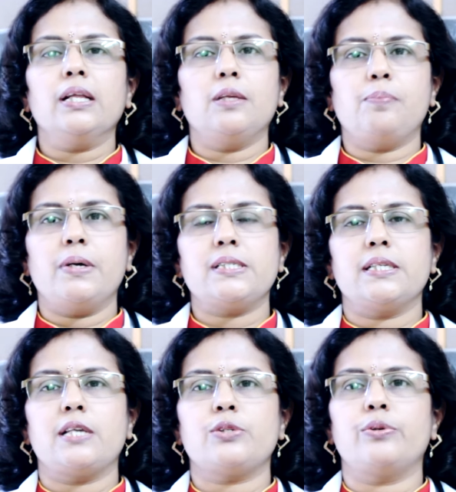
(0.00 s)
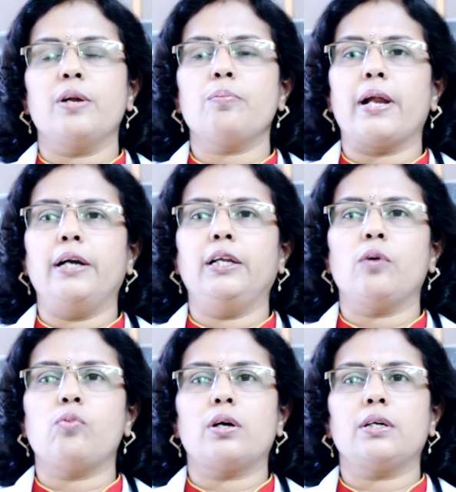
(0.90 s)
The person has to drink plenty
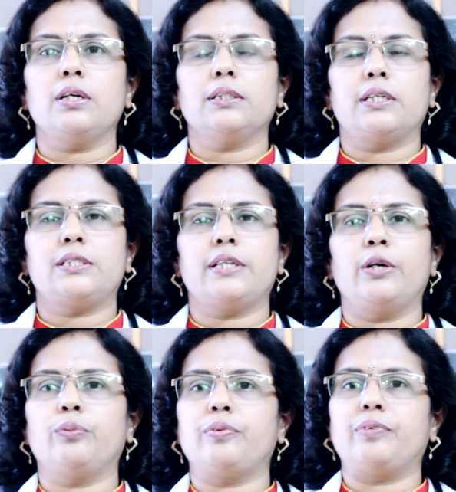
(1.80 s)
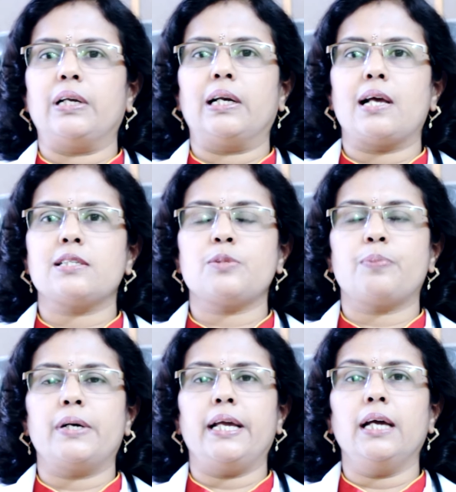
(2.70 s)
of water, that is 10 to 15 glasses
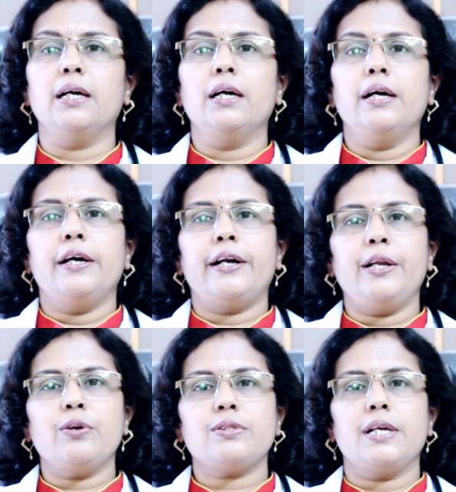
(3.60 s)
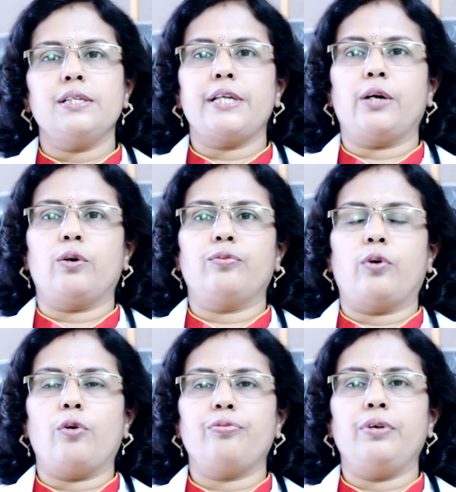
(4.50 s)
per day. Reduce the intake of
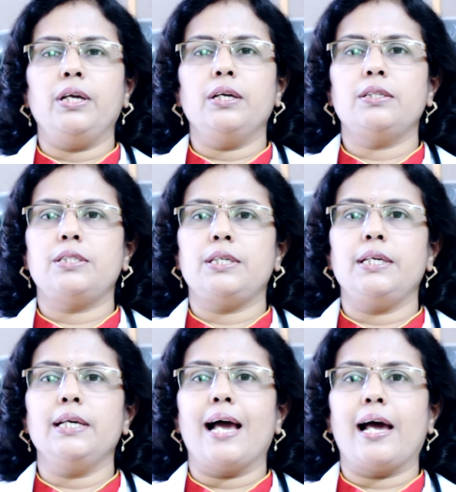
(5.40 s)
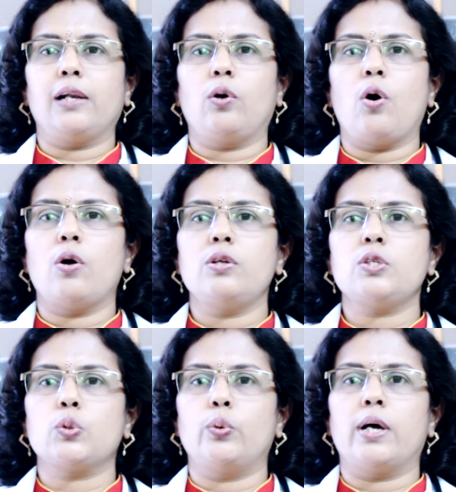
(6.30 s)
coffee, tea, alcohol,
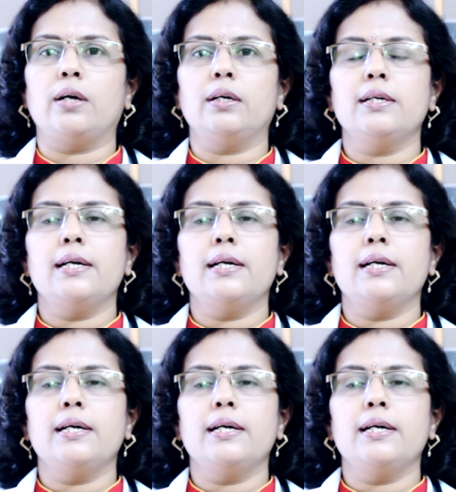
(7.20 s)
soda.